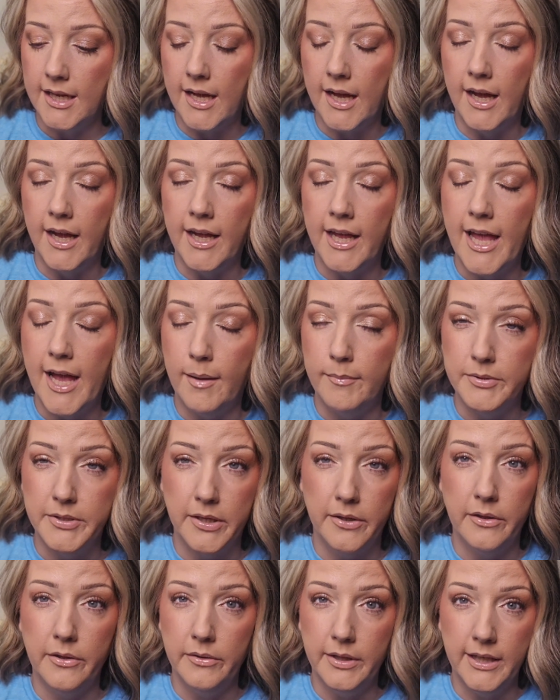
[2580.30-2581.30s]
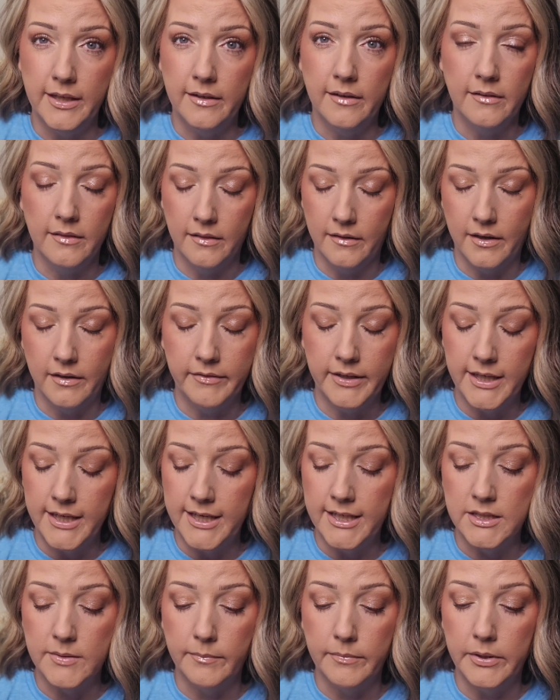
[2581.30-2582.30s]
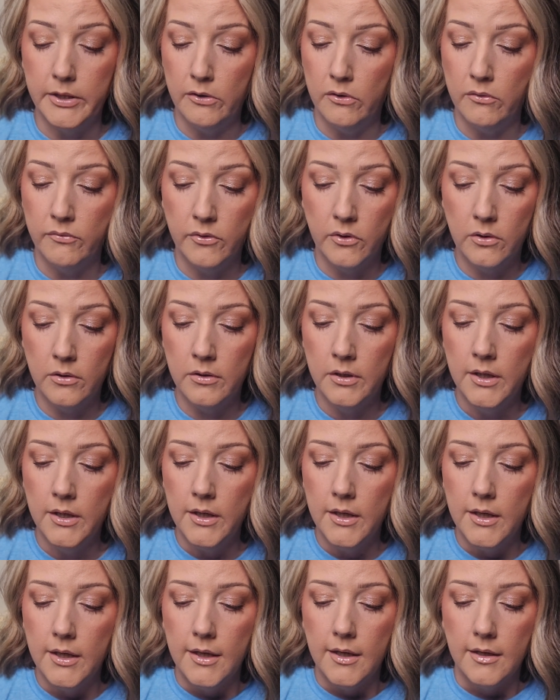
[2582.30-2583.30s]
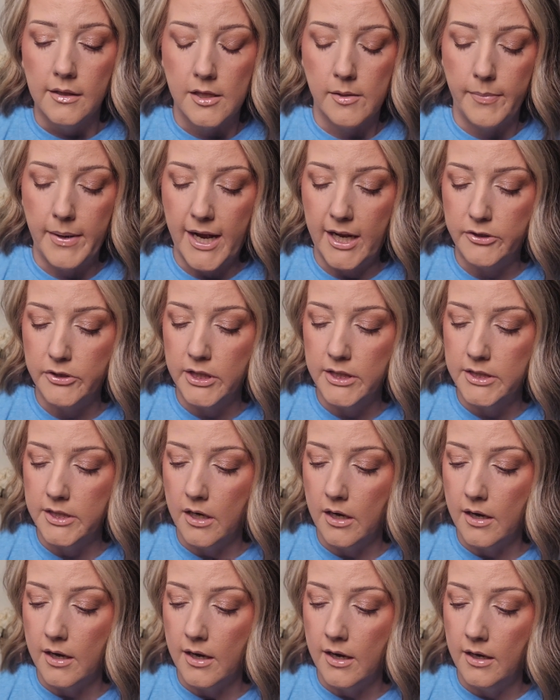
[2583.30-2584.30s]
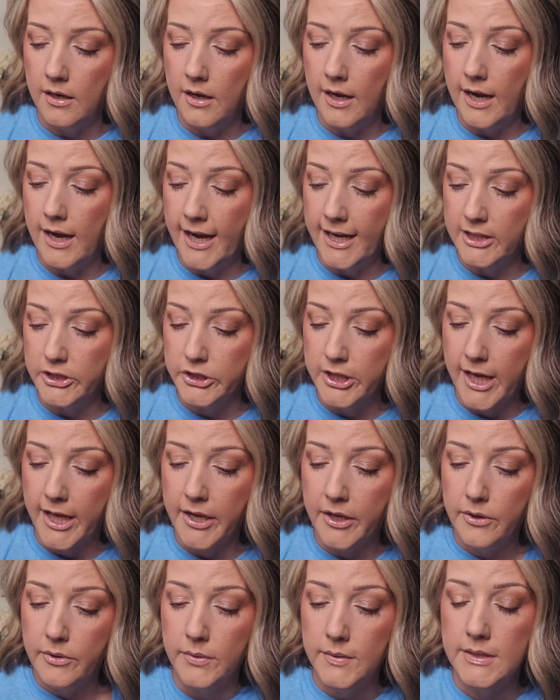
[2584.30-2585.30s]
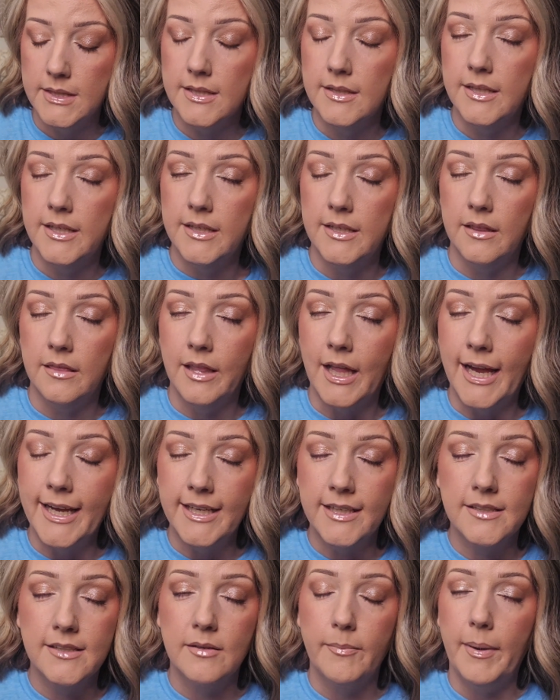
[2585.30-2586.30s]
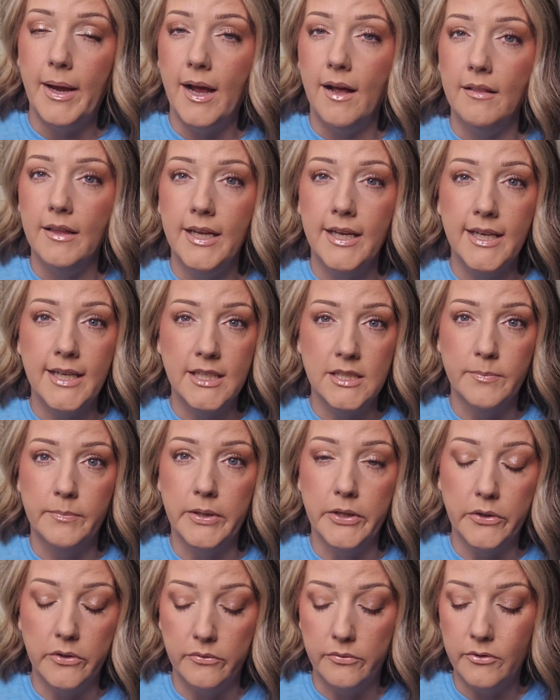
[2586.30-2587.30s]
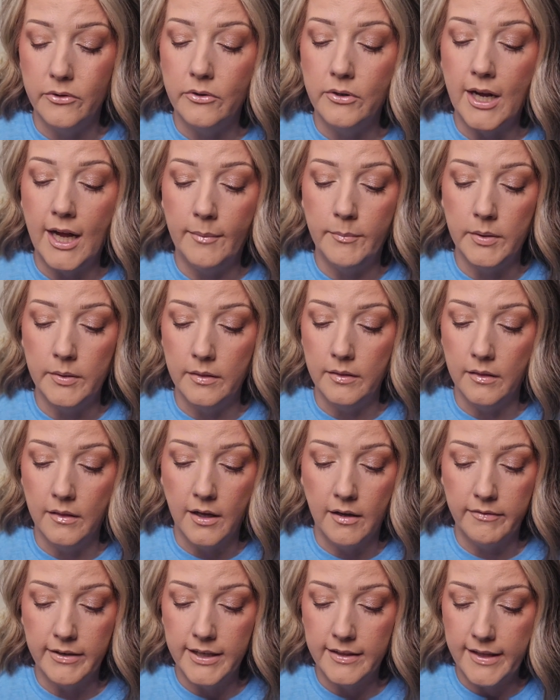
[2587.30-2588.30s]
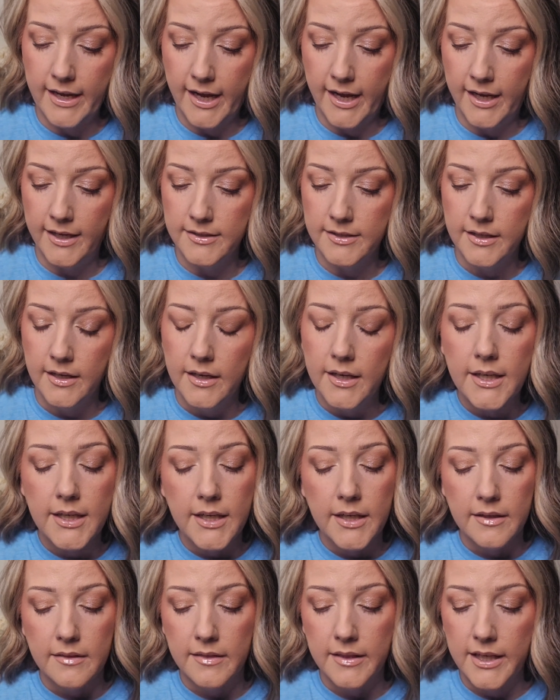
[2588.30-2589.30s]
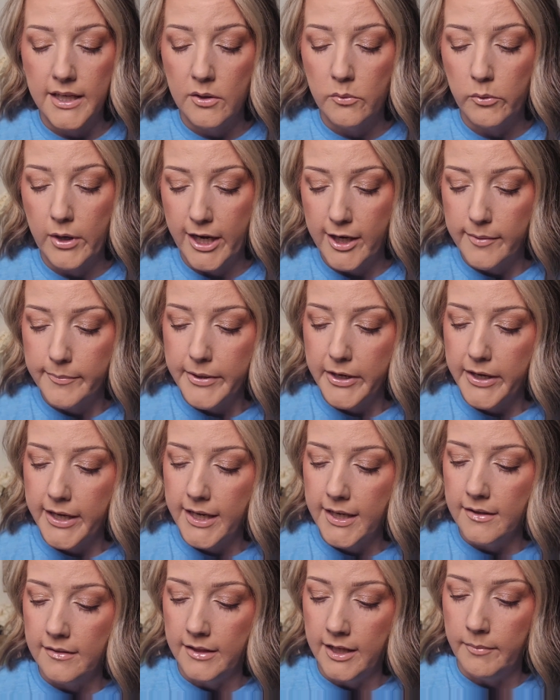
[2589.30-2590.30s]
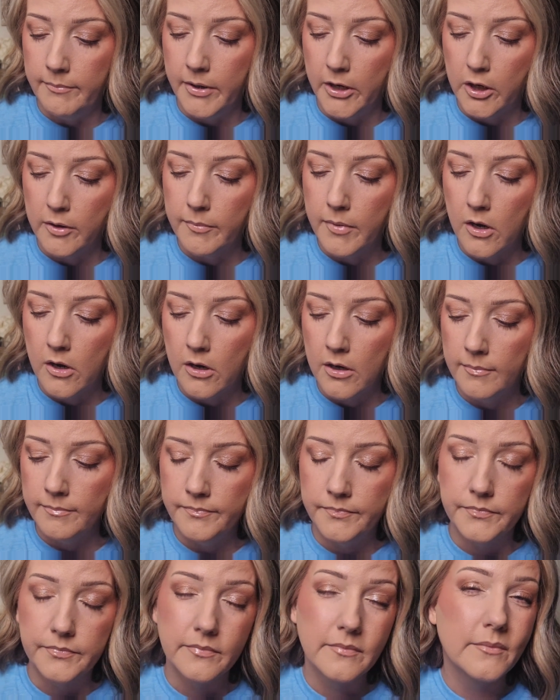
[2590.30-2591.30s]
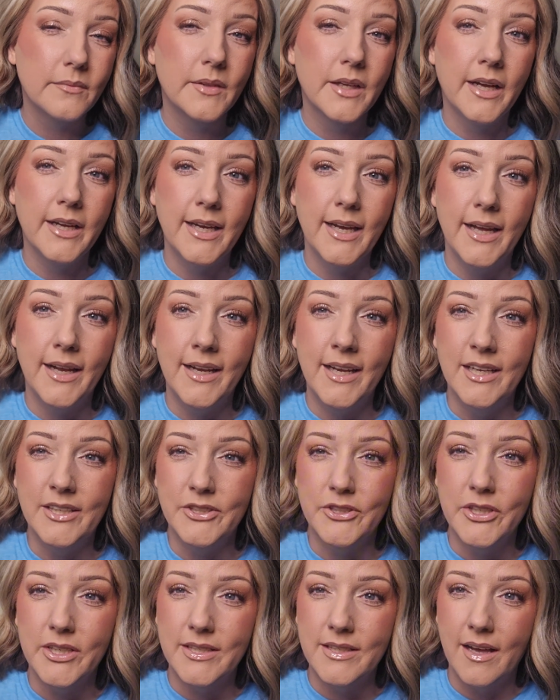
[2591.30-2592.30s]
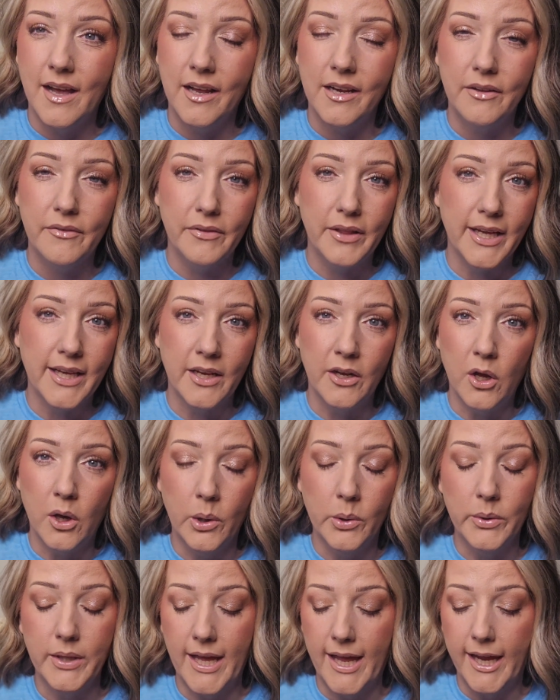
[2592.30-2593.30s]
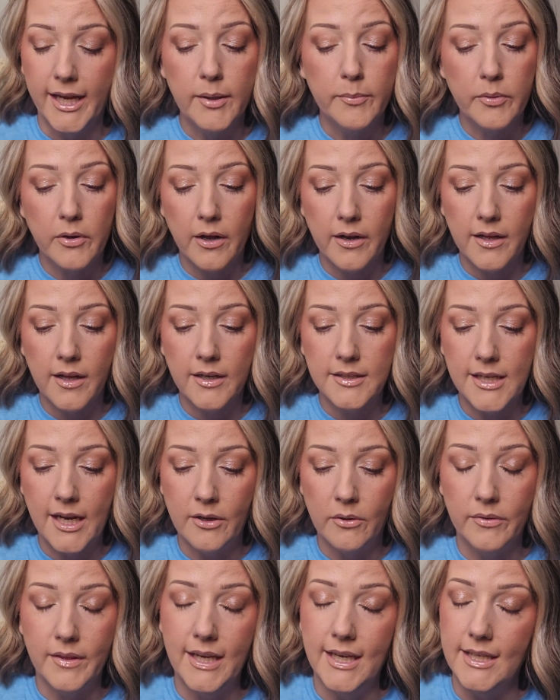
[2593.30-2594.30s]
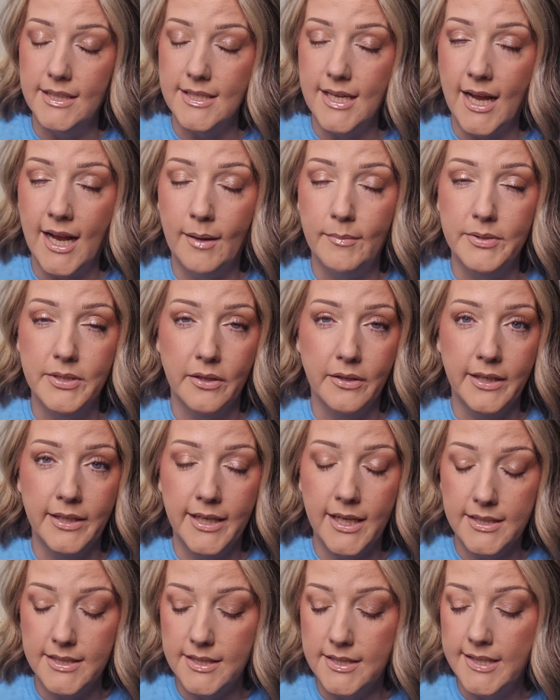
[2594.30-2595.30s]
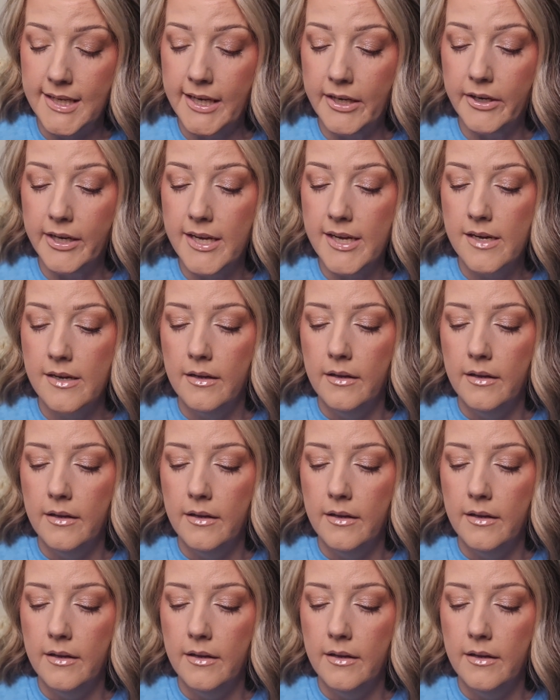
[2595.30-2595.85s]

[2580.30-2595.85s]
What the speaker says: I absolutely love it. It's beautiful. The Patrick Ta eyeshadows, the light palette is beautiful. I'm loving that. The Rare Beauty Lip Butter Balm. Again, it's just kind of like an okay product. I don't think it's absolutely necessary.